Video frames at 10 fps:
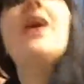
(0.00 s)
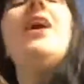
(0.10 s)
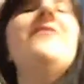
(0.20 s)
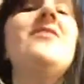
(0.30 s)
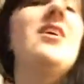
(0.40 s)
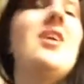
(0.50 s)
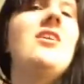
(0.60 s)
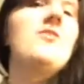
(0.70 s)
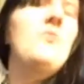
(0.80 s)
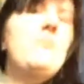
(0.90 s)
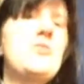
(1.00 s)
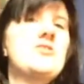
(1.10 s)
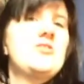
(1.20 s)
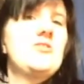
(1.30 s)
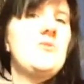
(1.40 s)
I have a lot of
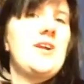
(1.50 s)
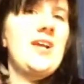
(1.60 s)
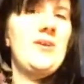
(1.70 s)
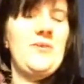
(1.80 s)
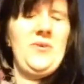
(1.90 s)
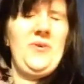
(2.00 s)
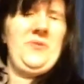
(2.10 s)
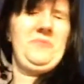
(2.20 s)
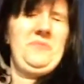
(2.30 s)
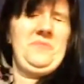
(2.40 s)
homework to do right now. Oh!